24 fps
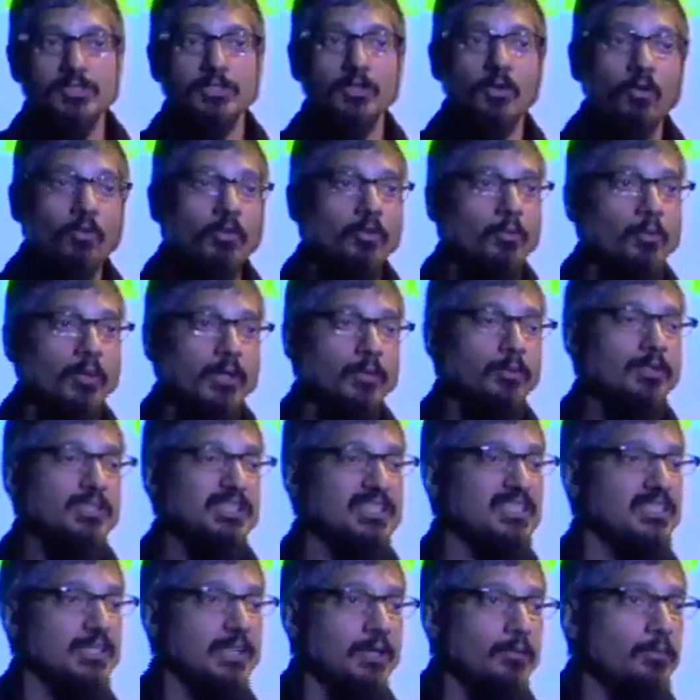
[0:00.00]
the only way we
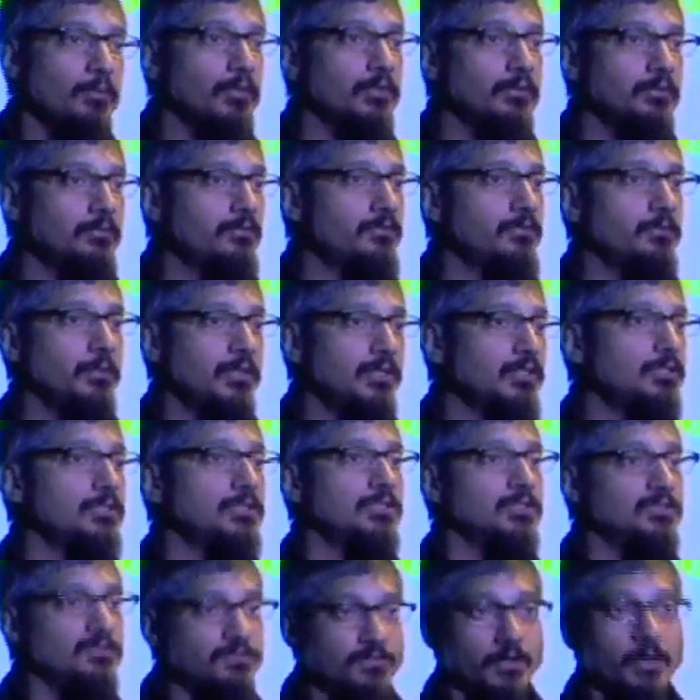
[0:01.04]
can get real
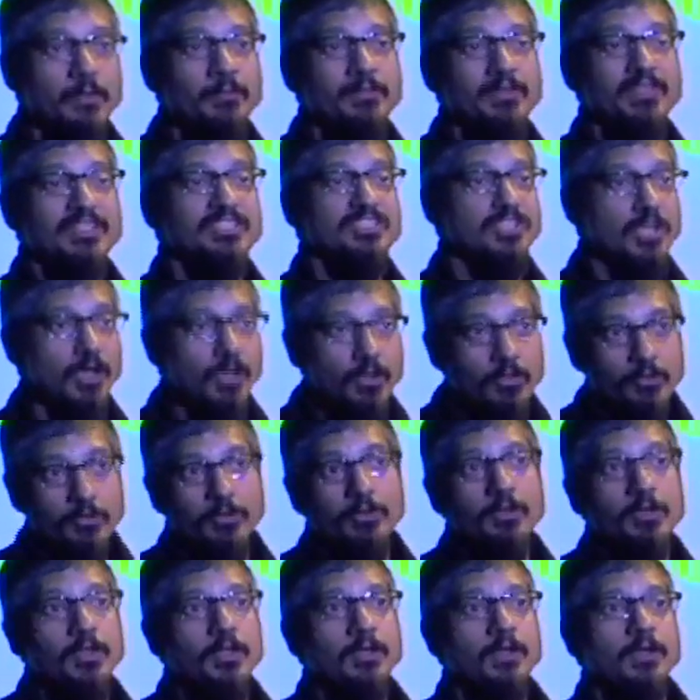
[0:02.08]
information is from each
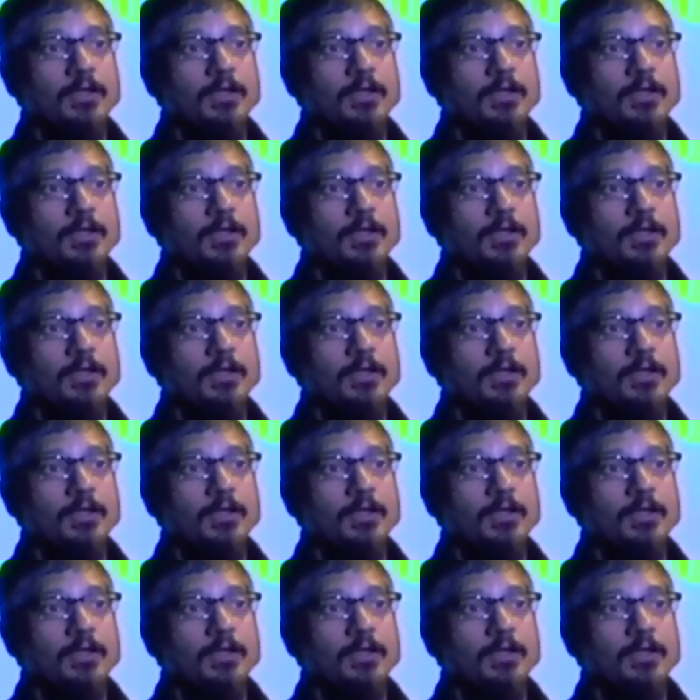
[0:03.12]
other.